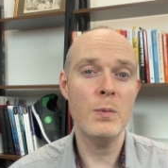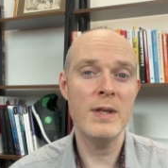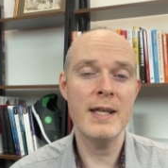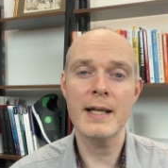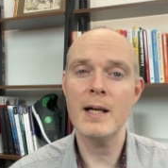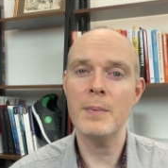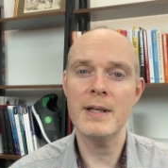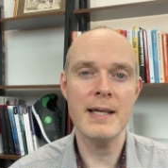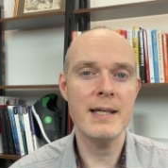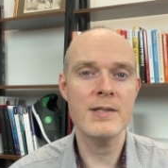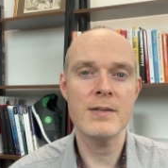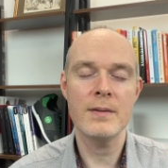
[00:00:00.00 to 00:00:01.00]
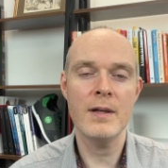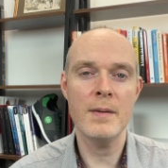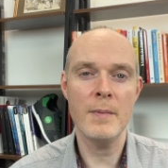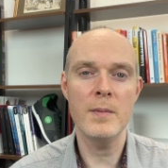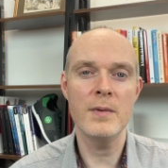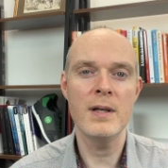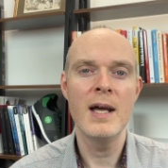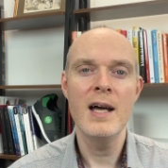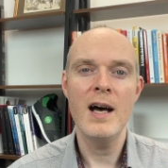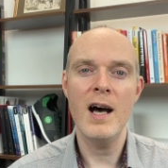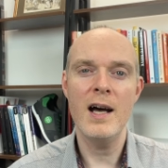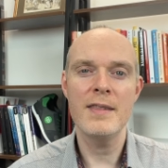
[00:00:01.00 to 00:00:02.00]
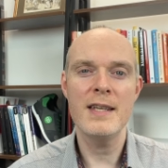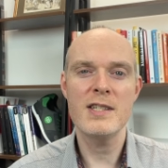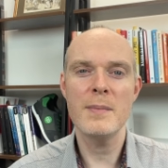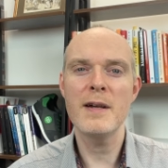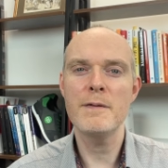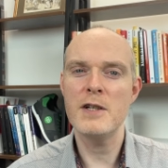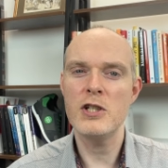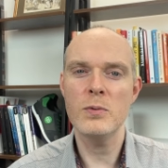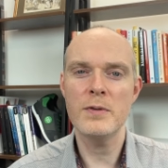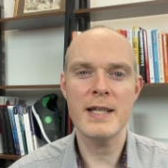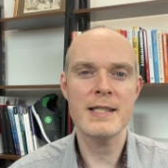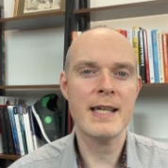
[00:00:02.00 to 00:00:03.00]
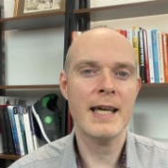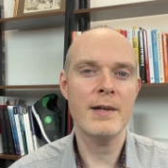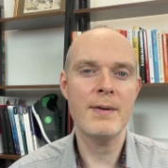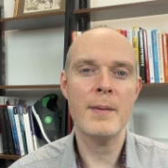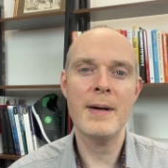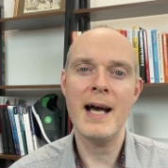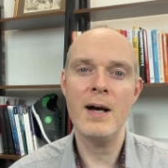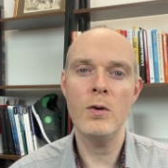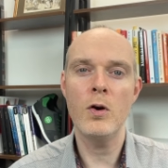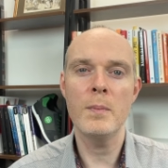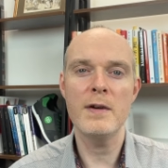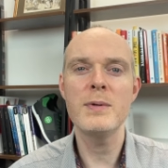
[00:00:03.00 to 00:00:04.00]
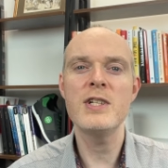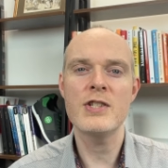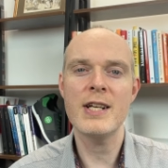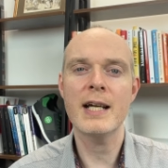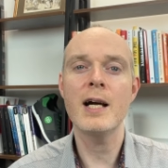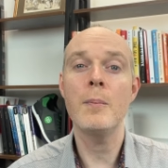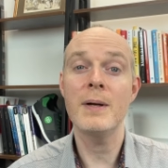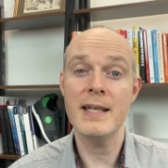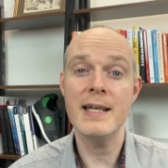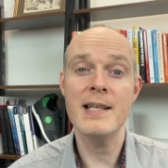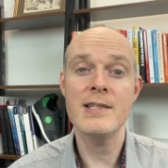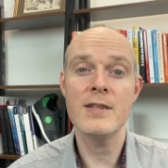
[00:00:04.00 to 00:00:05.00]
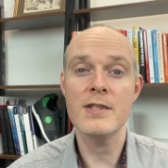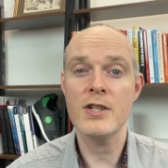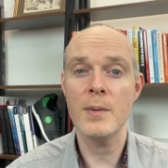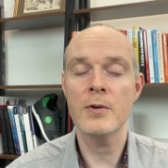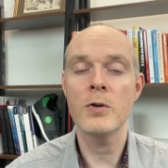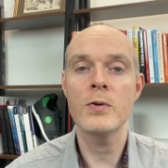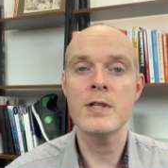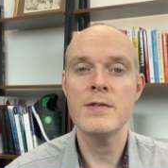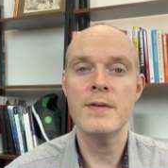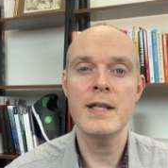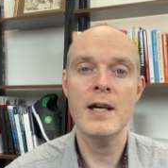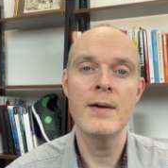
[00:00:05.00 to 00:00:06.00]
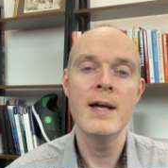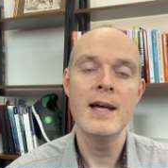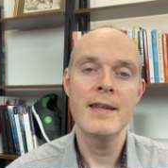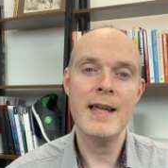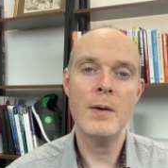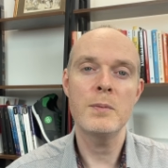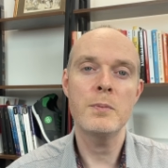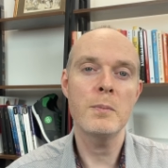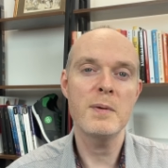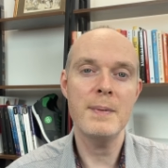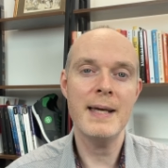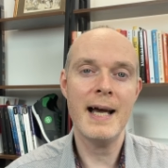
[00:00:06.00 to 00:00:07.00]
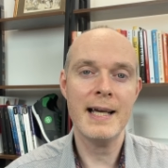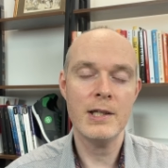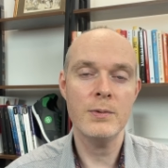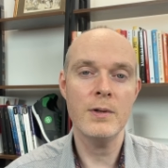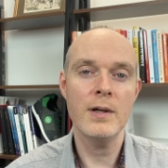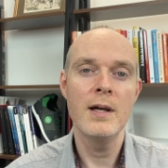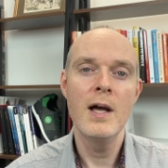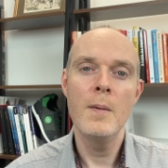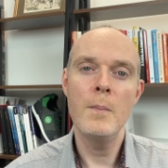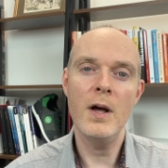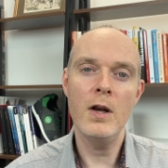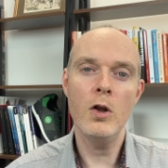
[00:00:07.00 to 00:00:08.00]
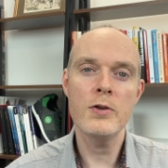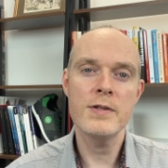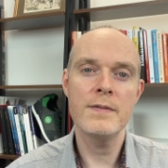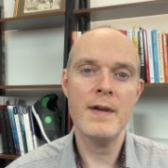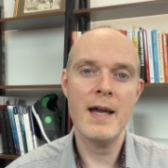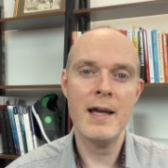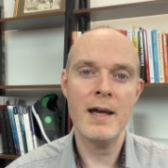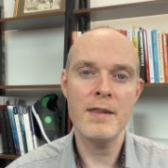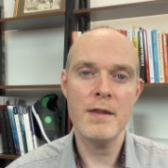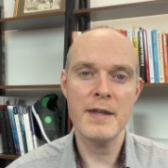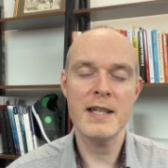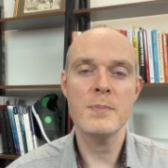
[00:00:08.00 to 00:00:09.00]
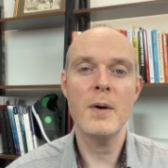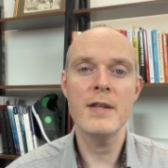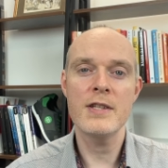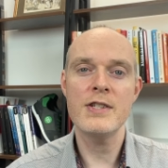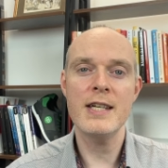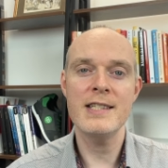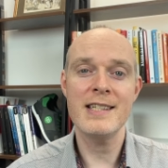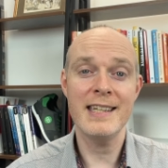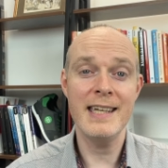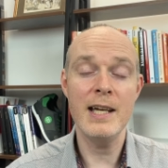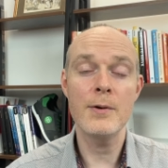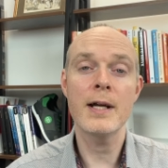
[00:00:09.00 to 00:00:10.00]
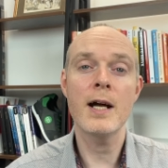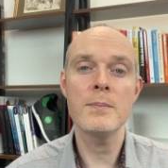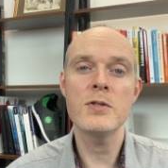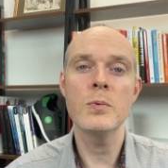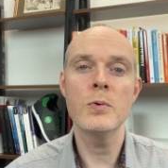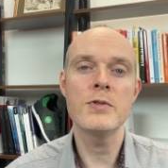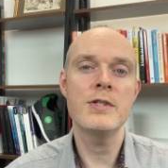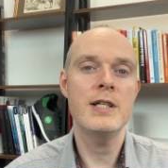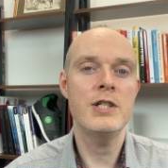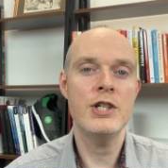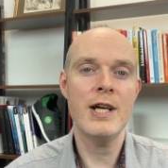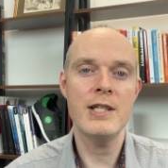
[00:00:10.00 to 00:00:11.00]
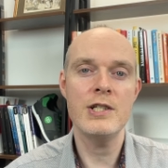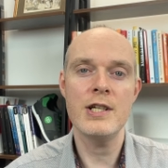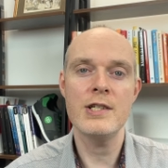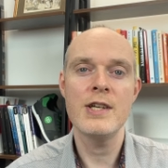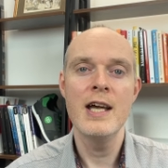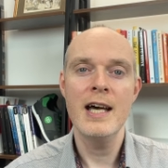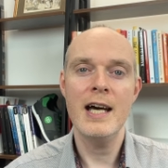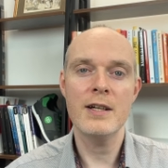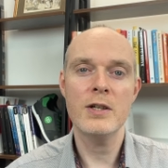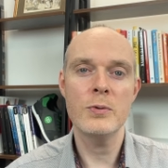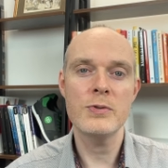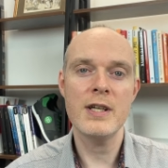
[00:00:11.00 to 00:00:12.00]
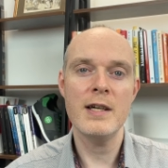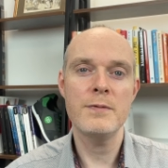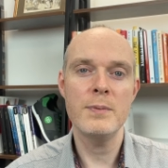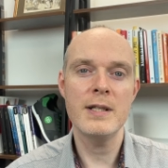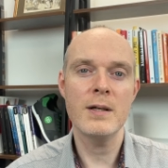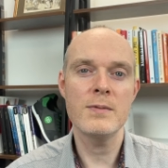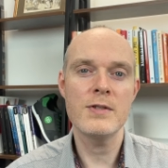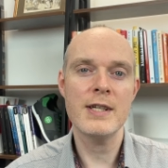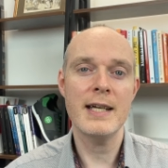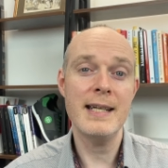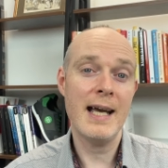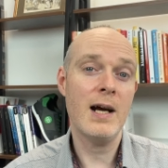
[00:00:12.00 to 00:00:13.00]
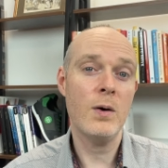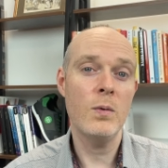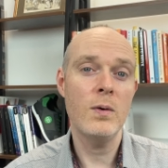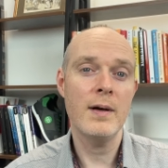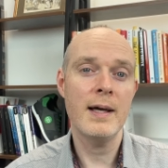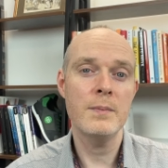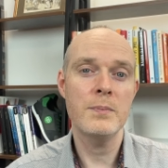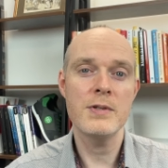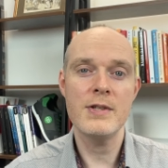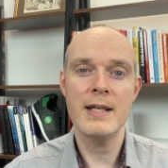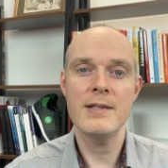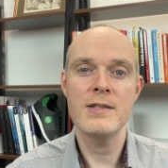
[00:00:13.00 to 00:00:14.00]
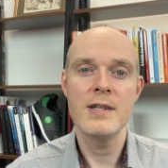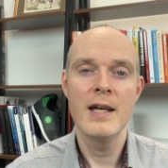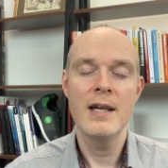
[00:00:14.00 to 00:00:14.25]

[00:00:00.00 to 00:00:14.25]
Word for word: within a couple of years at the moment. Uh, there's some unofficial things kicking around about how long, but if we just said a couple of years at the time of recording this video, that would probably be accurate. But a lot of uh, the things behind the scenes are gearing up towards these changes. And of course, if we don't say now and present